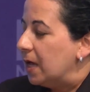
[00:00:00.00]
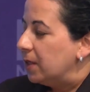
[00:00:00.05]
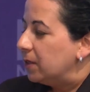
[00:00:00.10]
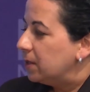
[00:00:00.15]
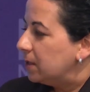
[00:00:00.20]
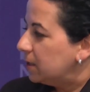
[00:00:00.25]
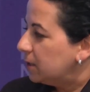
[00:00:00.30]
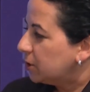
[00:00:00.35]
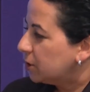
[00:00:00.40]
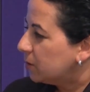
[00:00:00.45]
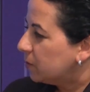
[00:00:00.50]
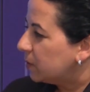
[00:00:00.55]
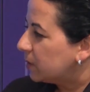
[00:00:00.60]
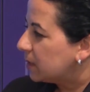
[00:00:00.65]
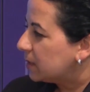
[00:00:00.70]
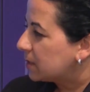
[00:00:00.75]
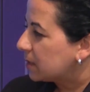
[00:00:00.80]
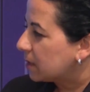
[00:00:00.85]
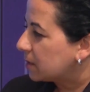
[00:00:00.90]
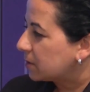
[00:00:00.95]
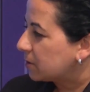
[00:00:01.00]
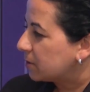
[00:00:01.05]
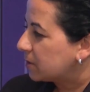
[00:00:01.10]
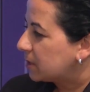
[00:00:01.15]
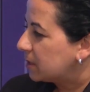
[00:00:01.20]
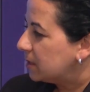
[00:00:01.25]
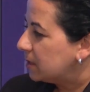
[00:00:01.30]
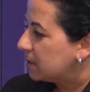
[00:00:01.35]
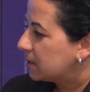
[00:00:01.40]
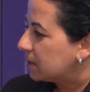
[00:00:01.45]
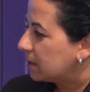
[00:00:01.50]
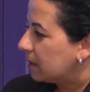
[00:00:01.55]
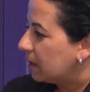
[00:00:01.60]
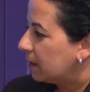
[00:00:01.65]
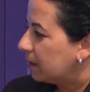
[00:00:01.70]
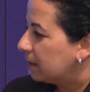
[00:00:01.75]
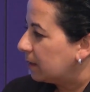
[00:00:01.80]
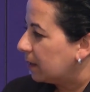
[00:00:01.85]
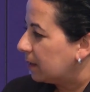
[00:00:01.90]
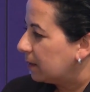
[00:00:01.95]
The issue with these SRCs
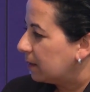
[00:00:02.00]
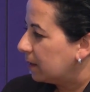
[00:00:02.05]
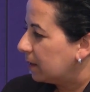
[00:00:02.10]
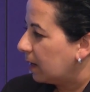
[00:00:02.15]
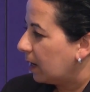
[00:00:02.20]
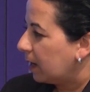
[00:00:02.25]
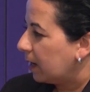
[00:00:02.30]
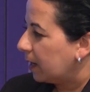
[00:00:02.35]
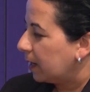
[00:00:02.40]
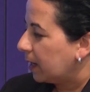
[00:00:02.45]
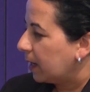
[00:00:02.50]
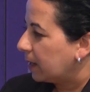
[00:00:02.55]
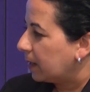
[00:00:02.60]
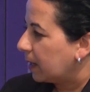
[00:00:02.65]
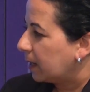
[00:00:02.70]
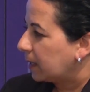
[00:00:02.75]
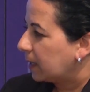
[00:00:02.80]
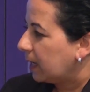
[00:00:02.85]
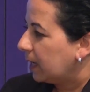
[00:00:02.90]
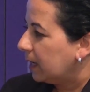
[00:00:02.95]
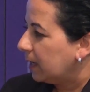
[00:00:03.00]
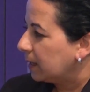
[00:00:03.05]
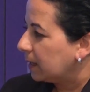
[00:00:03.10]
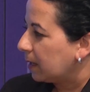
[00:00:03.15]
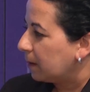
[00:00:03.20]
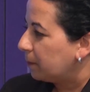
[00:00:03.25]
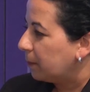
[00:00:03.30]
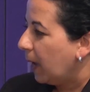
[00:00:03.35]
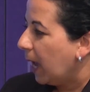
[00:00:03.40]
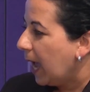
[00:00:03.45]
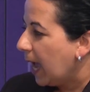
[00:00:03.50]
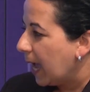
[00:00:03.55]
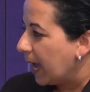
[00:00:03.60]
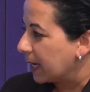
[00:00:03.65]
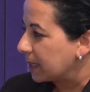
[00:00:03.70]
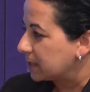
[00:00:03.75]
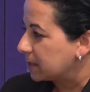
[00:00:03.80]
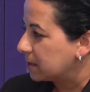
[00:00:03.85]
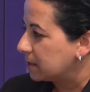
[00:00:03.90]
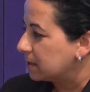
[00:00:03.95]
that I can't get
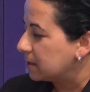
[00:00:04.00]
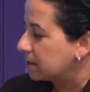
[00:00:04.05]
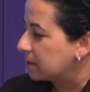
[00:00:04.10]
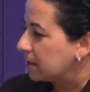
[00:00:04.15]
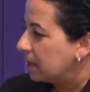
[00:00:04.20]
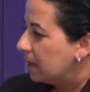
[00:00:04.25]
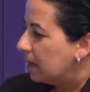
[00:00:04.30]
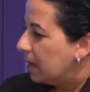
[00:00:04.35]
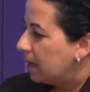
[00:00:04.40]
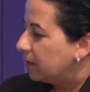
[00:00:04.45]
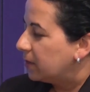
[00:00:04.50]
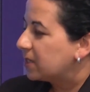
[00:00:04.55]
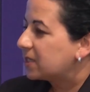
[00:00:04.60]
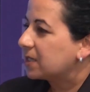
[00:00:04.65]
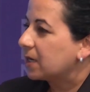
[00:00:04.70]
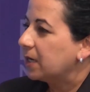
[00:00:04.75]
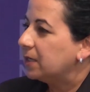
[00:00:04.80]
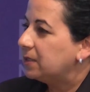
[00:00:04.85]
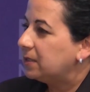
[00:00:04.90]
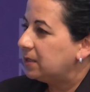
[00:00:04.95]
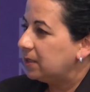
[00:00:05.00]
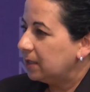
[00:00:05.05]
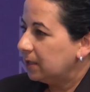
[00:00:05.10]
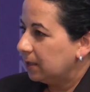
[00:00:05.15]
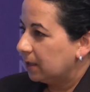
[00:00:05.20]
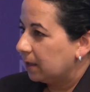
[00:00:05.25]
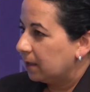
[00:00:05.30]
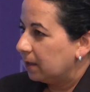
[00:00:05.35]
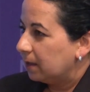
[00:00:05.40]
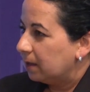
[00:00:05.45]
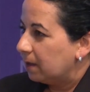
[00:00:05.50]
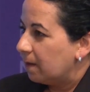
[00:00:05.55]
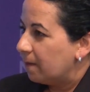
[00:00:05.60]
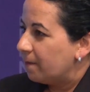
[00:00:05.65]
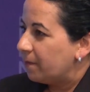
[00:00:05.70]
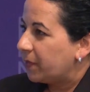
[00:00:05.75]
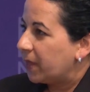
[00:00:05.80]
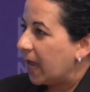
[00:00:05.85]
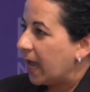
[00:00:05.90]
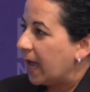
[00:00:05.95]
past is this idea
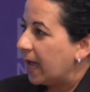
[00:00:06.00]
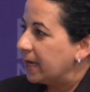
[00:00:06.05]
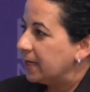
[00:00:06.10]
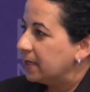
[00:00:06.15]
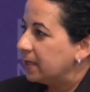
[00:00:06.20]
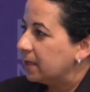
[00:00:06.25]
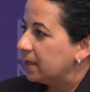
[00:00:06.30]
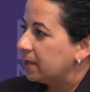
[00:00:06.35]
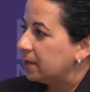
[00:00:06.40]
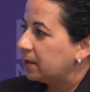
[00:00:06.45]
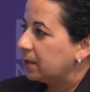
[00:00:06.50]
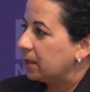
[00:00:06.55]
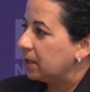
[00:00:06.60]
that the